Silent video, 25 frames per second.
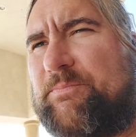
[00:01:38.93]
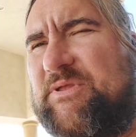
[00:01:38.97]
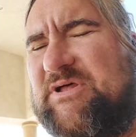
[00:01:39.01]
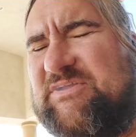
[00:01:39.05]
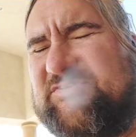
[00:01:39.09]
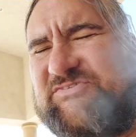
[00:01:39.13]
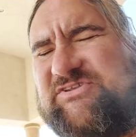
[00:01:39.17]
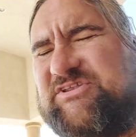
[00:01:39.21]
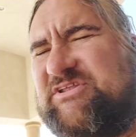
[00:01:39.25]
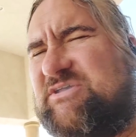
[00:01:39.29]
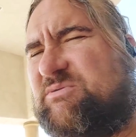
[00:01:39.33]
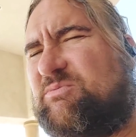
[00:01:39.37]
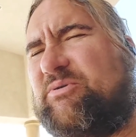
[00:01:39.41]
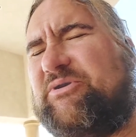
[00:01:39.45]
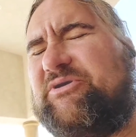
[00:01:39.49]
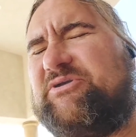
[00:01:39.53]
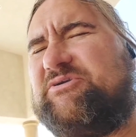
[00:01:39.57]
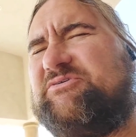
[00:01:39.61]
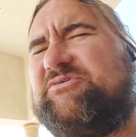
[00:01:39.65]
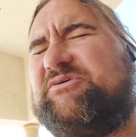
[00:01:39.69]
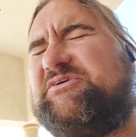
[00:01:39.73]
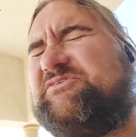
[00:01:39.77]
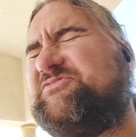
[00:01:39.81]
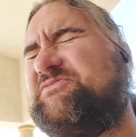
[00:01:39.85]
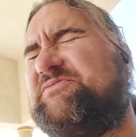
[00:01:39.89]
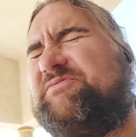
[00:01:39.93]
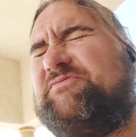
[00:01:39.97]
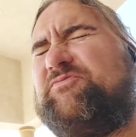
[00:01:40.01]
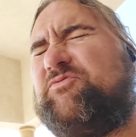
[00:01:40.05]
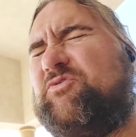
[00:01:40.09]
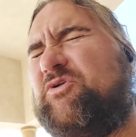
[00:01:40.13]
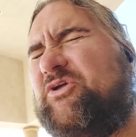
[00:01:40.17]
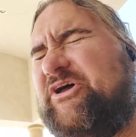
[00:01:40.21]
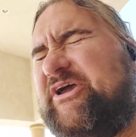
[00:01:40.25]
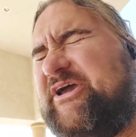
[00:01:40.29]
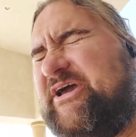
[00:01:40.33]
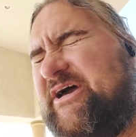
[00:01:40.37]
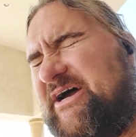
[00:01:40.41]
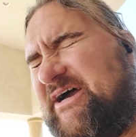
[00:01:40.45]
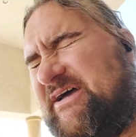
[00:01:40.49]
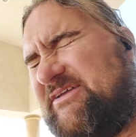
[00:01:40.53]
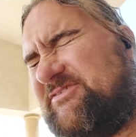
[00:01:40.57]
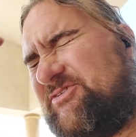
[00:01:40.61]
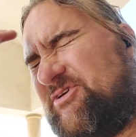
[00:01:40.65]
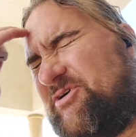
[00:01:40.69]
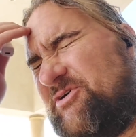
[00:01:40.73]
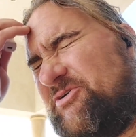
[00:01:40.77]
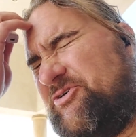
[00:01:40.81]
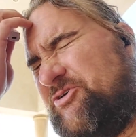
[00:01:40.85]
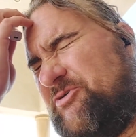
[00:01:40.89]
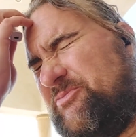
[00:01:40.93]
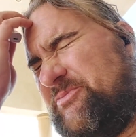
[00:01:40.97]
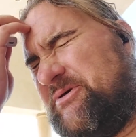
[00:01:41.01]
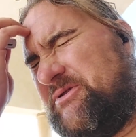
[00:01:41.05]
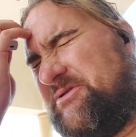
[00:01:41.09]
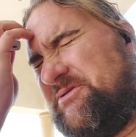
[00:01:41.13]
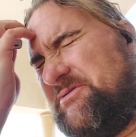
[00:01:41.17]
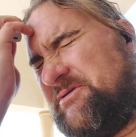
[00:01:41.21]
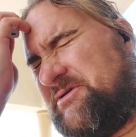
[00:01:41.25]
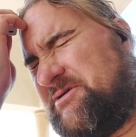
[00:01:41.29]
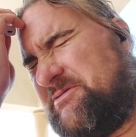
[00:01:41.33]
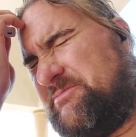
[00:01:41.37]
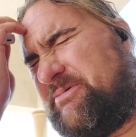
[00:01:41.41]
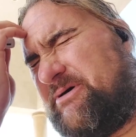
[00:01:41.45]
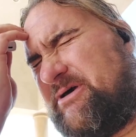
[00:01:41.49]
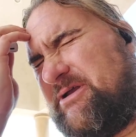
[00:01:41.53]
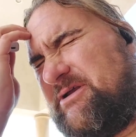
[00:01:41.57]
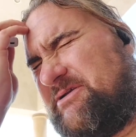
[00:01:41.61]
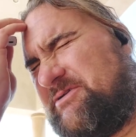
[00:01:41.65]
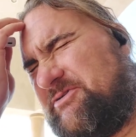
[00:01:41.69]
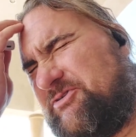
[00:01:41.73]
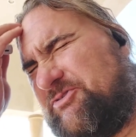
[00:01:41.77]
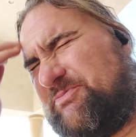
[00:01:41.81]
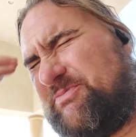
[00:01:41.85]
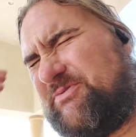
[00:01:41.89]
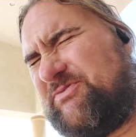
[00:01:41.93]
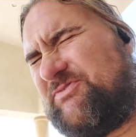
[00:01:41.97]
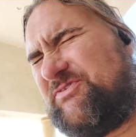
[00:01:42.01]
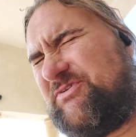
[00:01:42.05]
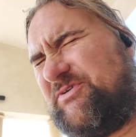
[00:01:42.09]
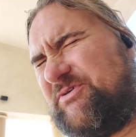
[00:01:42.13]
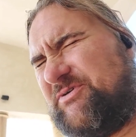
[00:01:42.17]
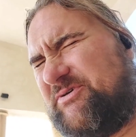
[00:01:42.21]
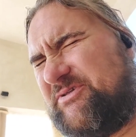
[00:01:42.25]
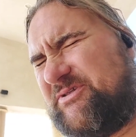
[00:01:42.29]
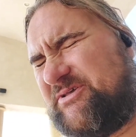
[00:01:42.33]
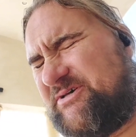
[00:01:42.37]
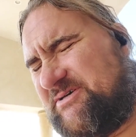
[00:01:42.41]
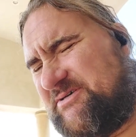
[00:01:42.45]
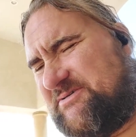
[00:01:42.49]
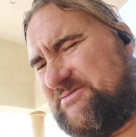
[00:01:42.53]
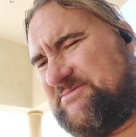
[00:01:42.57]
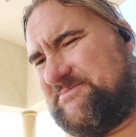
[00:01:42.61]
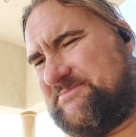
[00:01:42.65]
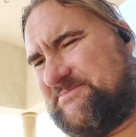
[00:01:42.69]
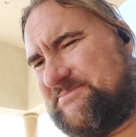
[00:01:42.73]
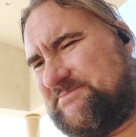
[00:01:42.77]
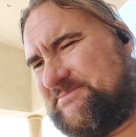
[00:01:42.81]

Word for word: It's the well, there is a full AI. It's all human competitors, but still, the